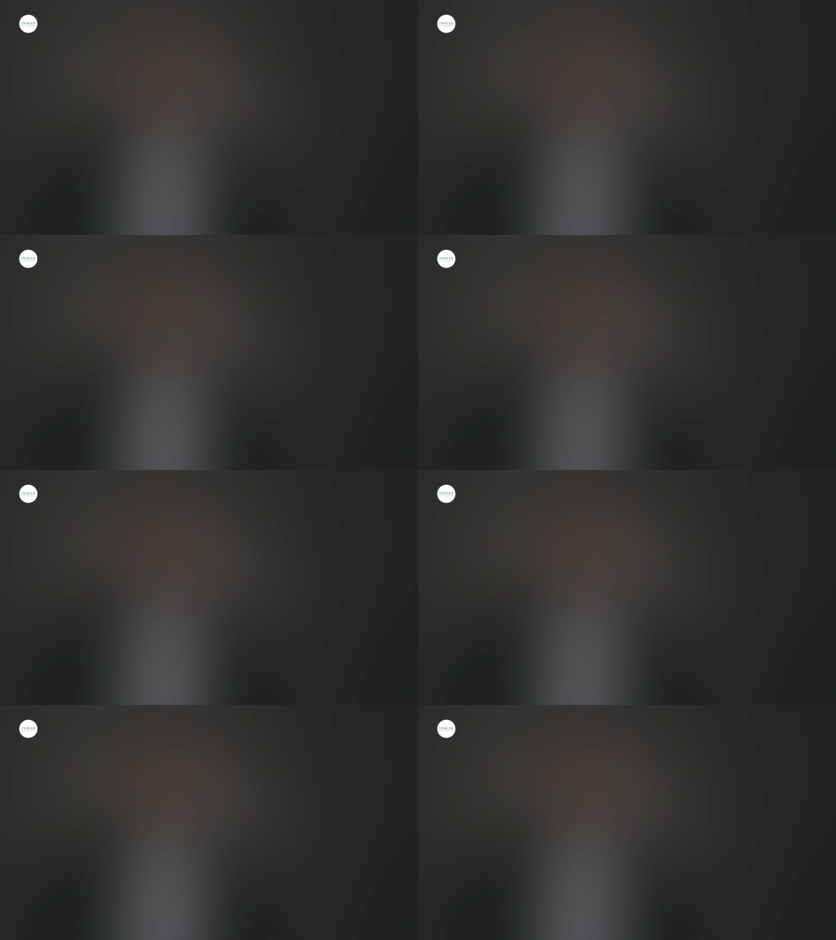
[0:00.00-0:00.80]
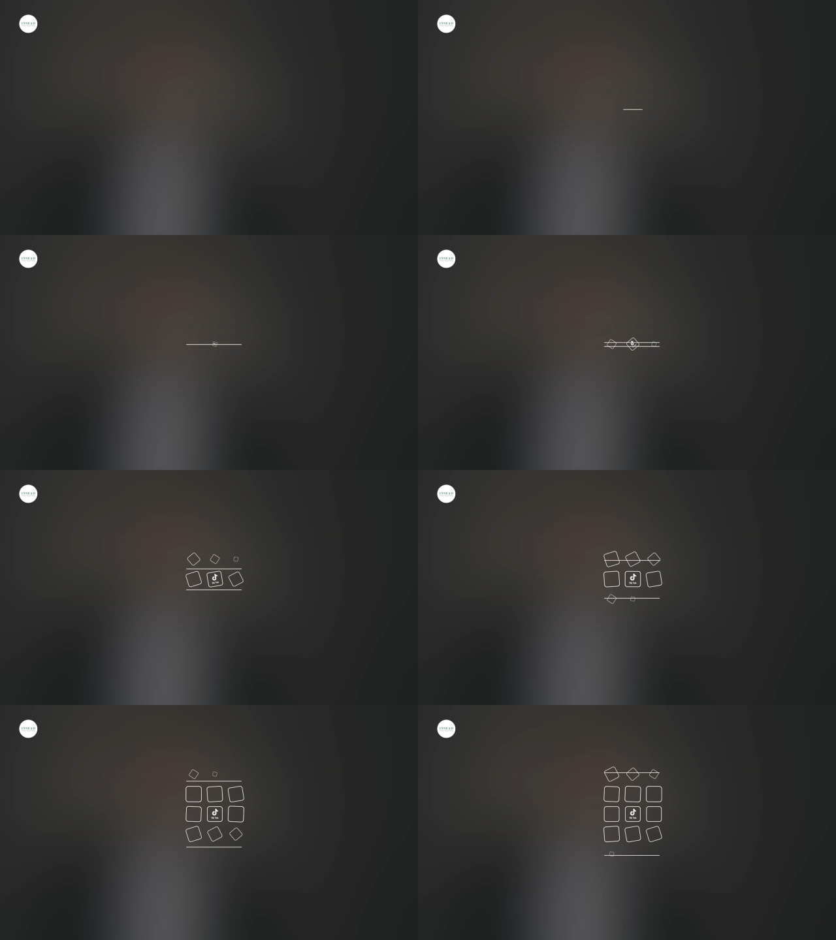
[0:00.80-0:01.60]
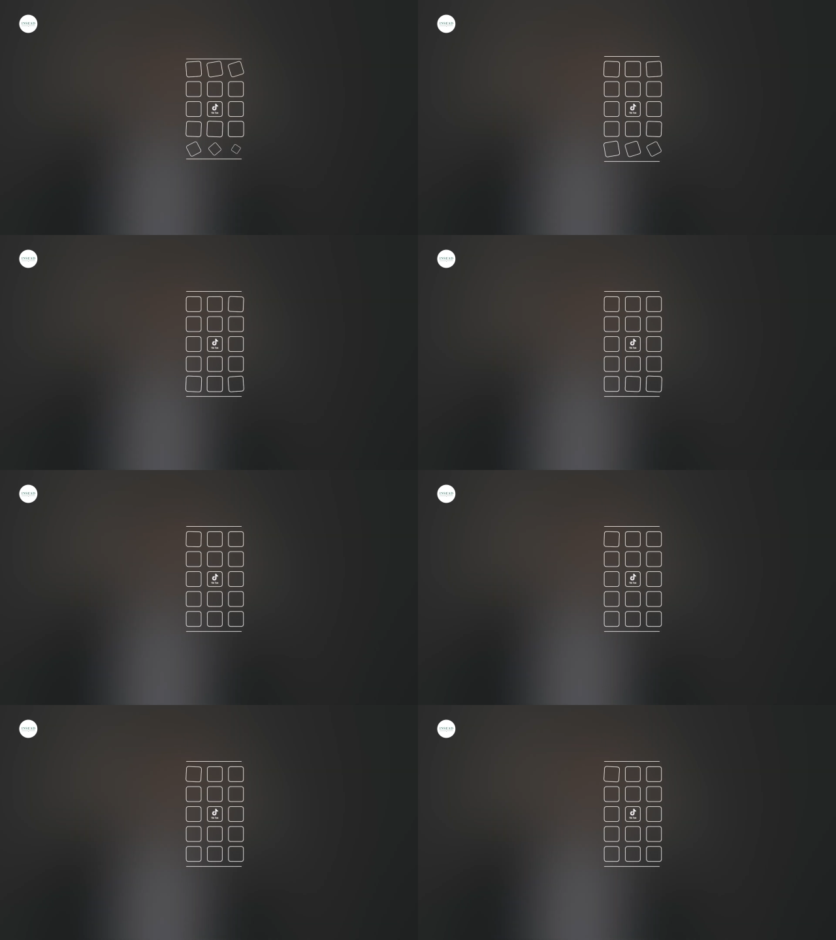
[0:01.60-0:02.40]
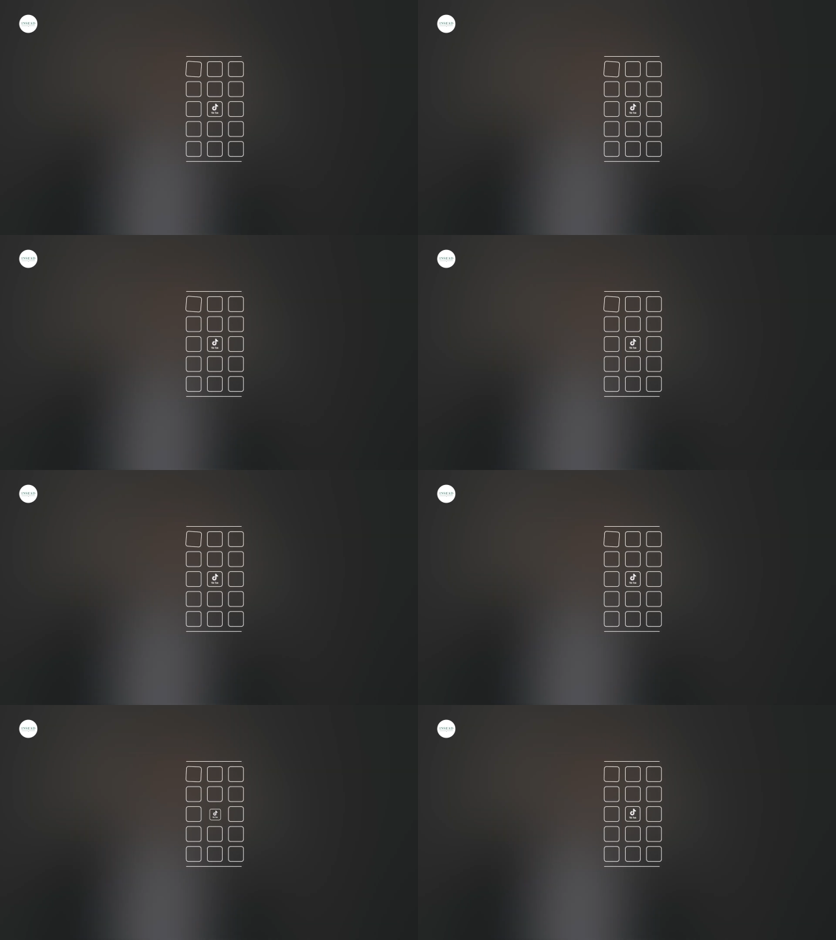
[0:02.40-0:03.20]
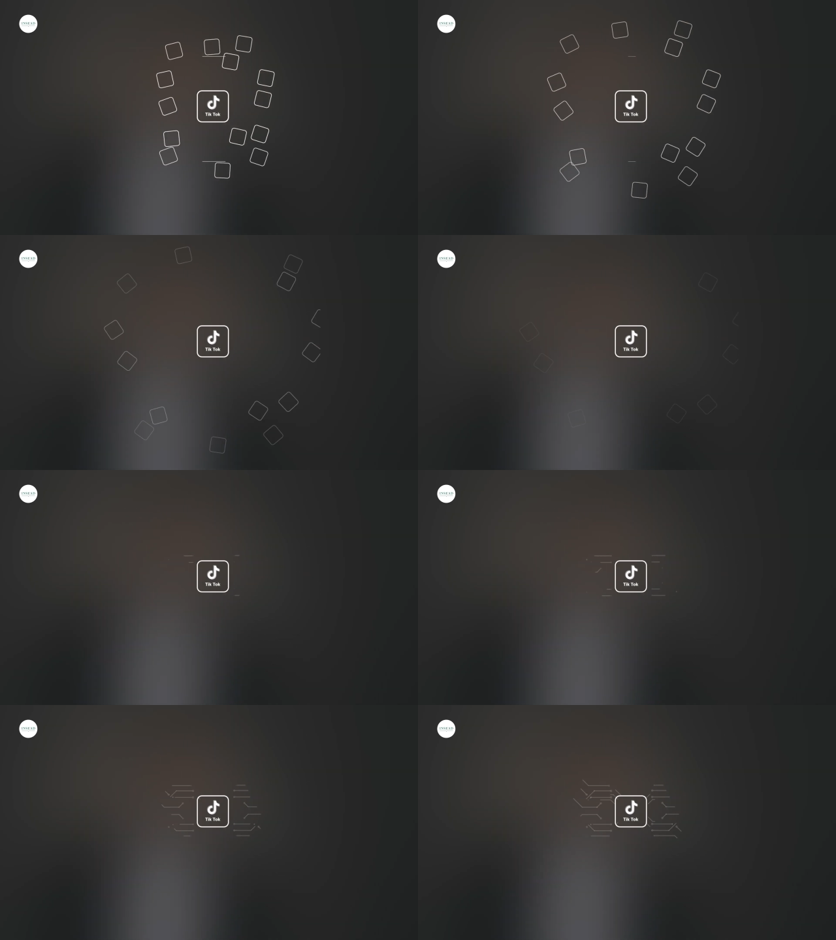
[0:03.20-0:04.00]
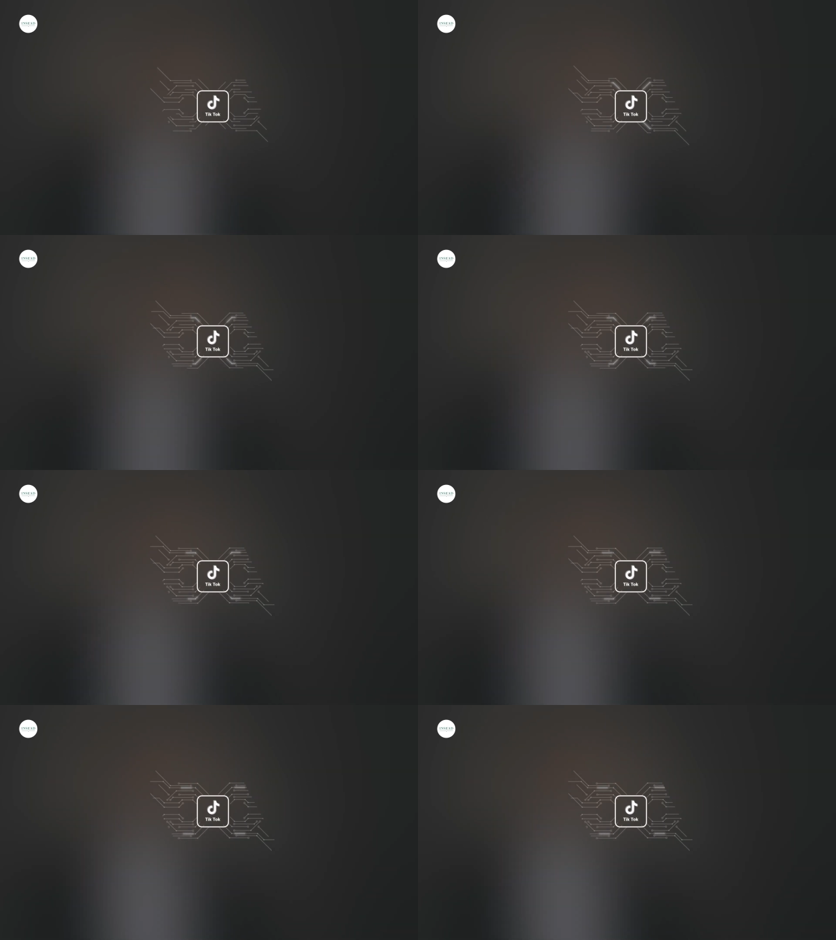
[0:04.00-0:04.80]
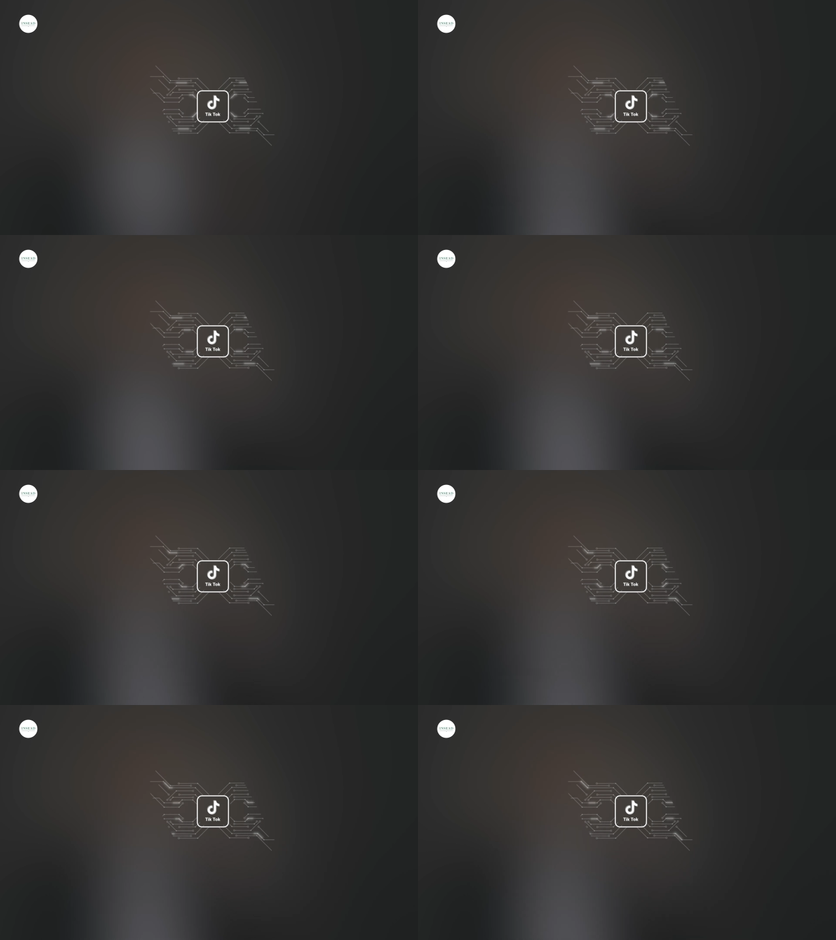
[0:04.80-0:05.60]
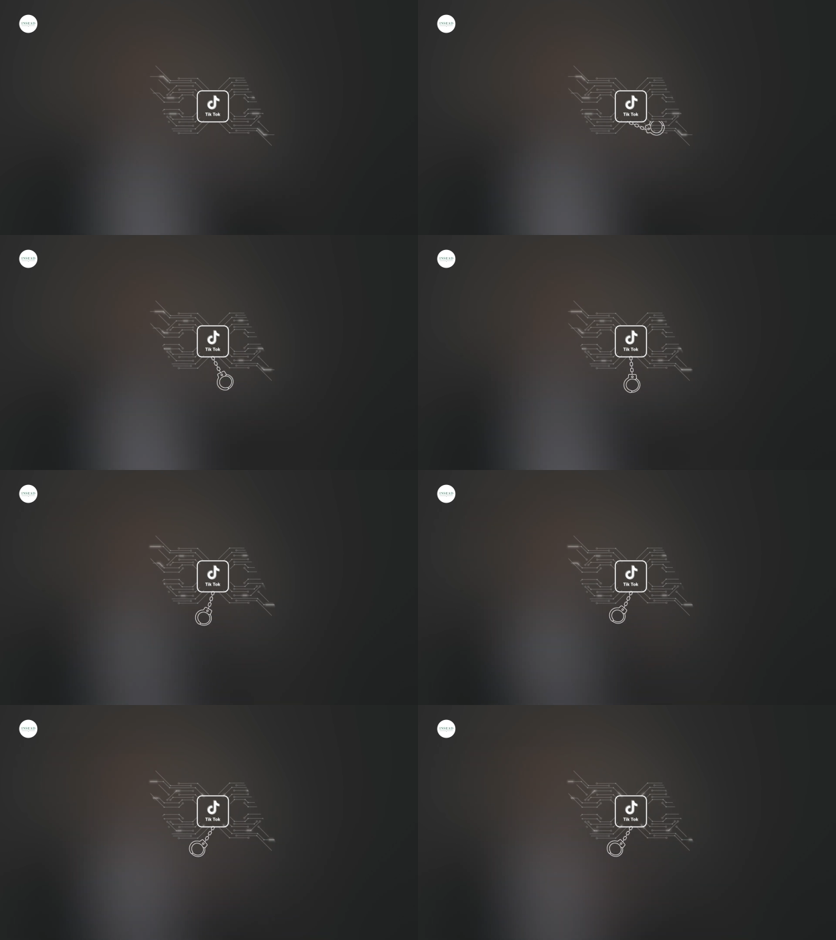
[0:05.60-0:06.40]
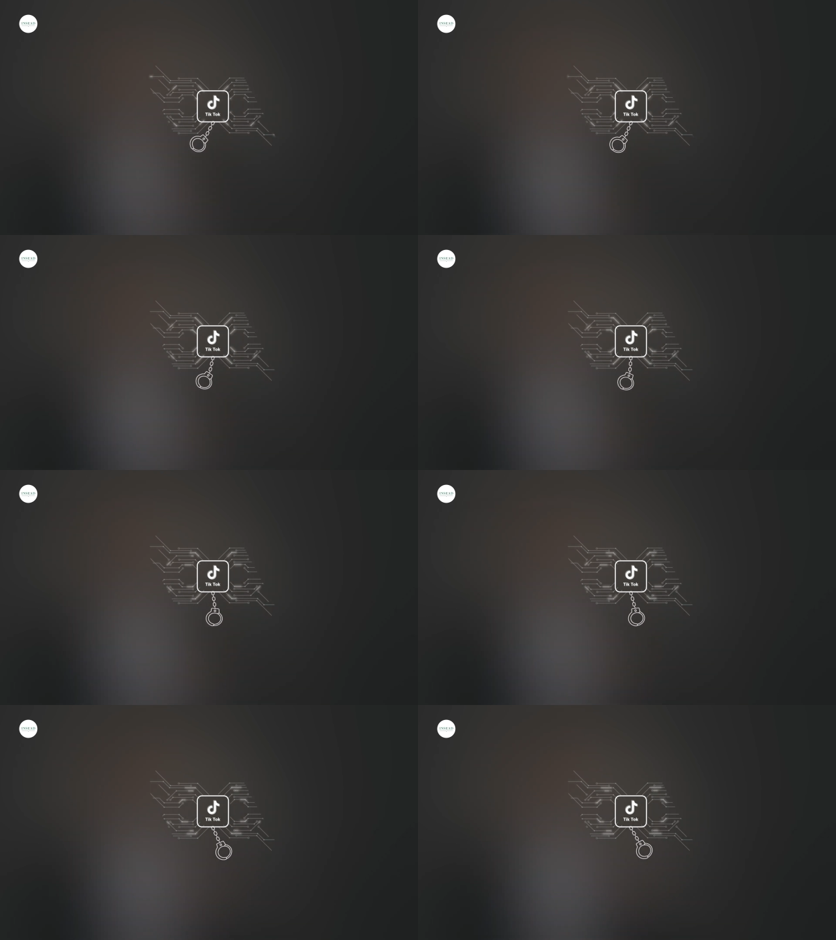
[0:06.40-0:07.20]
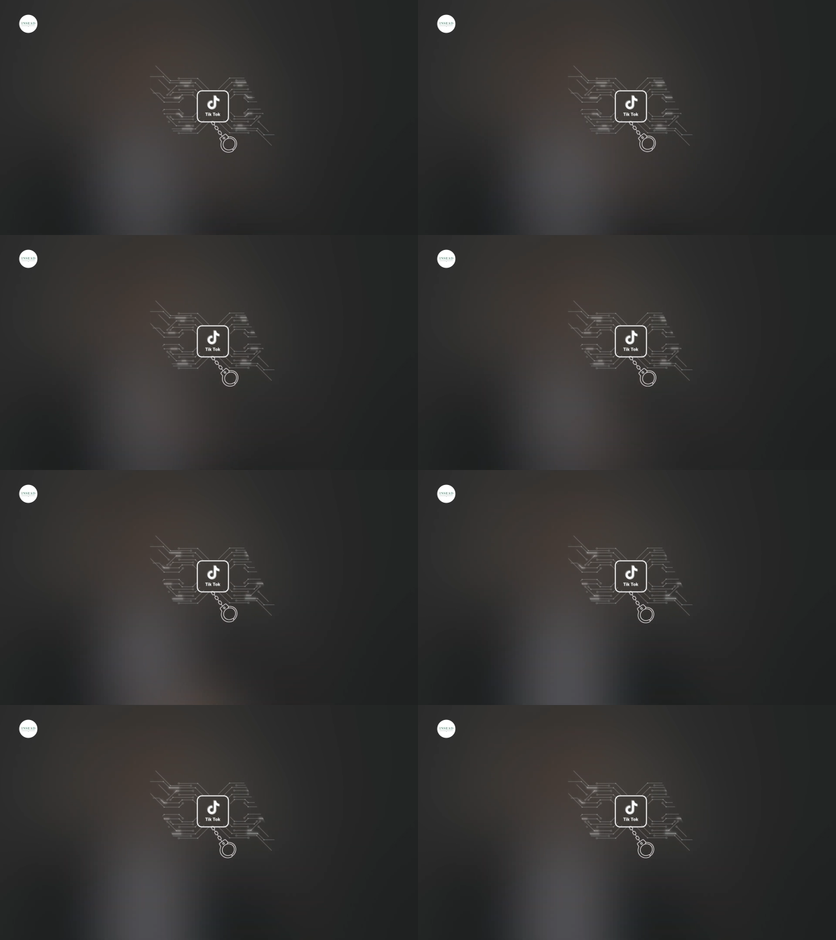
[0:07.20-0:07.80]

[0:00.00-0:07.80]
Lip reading: No face is visible, so there are no lips to read.